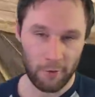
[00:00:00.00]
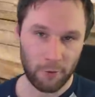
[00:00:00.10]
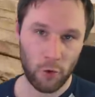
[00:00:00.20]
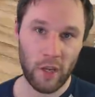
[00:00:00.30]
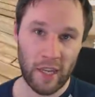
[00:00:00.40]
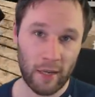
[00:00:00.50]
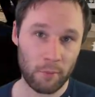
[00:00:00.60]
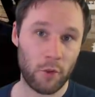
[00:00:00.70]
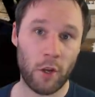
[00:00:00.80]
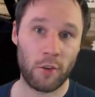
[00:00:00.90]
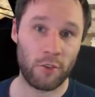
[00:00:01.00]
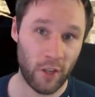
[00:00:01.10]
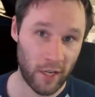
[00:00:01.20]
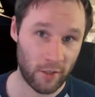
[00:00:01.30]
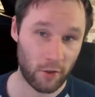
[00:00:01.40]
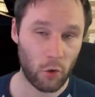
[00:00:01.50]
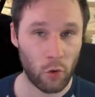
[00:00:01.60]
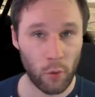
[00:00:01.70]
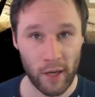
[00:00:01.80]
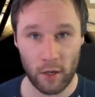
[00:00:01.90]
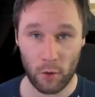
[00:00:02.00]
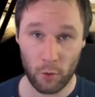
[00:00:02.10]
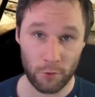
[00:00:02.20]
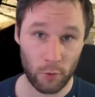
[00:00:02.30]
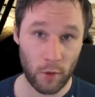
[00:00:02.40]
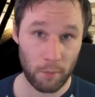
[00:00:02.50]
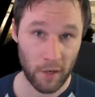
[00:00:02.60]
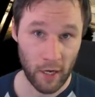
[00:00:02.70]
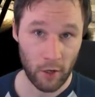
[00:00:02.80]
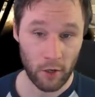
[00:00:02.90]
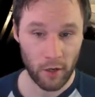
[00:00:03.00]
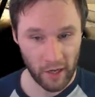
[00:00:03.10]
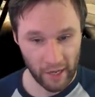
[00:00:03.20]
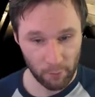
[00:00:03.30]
if you aim down sight quite close to a player,